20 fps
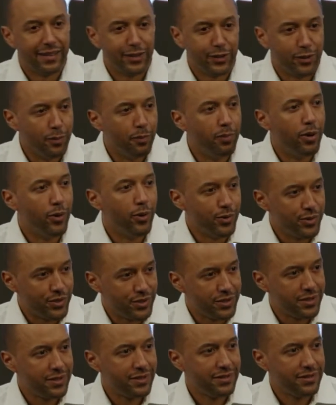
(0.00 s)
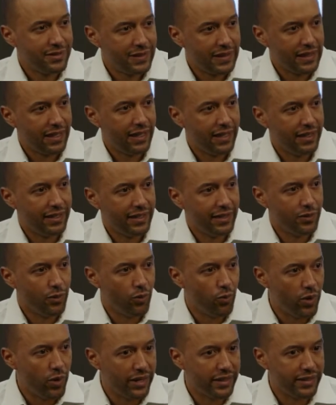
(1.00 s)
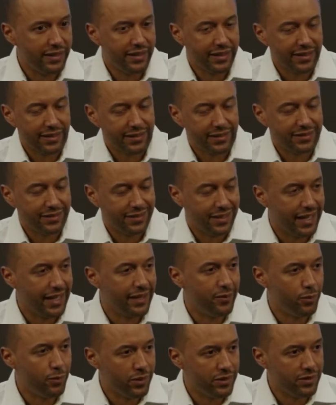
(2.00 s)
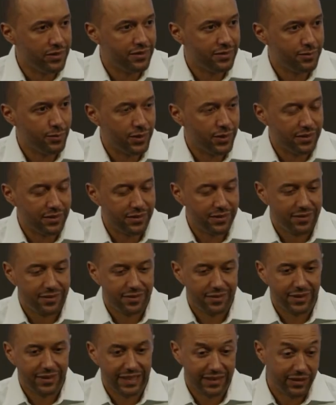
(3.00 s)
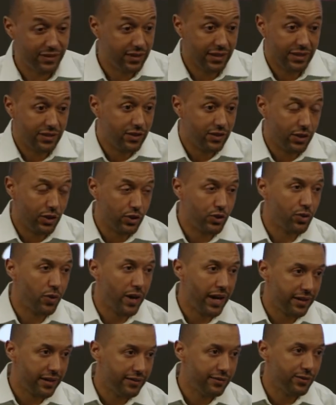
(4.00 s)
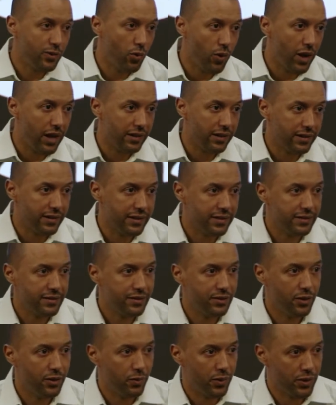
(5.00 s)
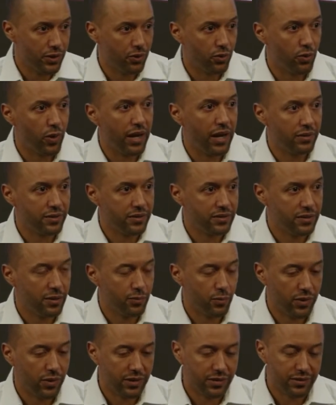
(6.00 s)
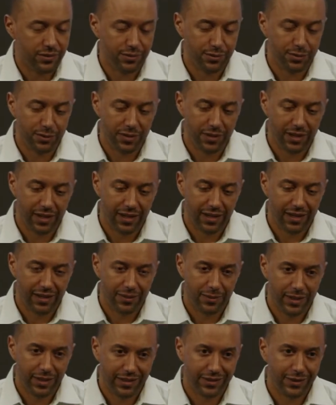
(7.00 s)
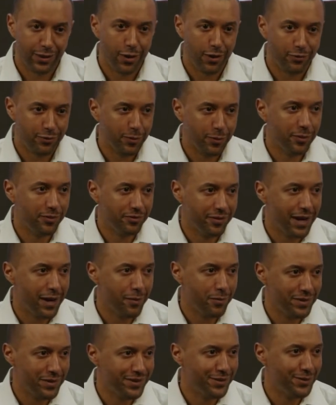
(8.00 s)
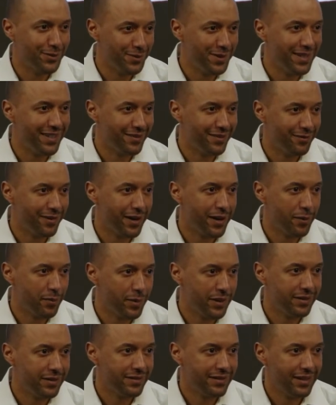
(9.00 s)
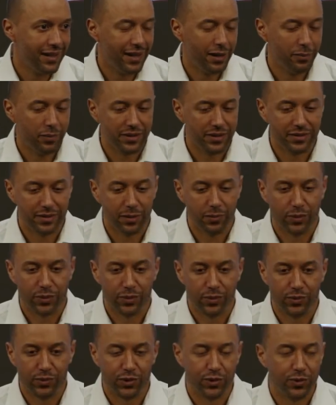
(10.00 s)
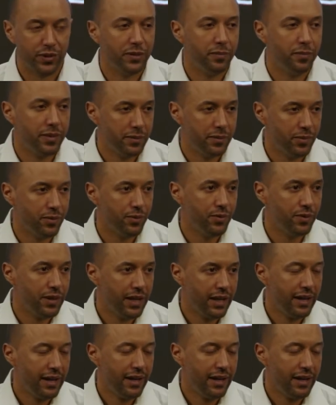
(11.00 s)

think composure and the way Dick led was it's an attractive quality. You know, when you're around someone who, in a law firm environment, it's a unique environment, but someone who treated people